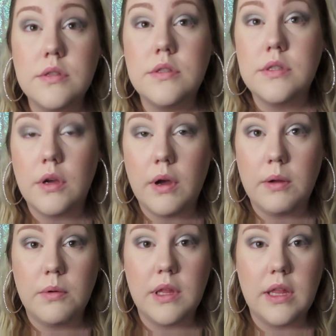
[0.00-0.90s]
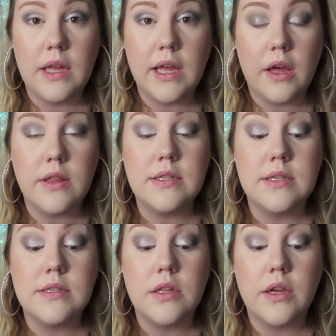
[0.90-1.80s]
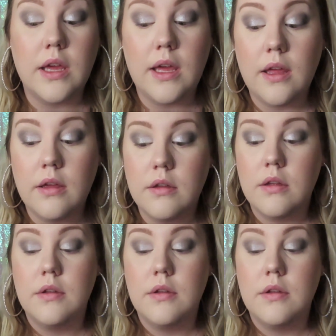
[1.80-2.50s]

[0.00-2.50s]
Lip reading: So I really like how this is looking.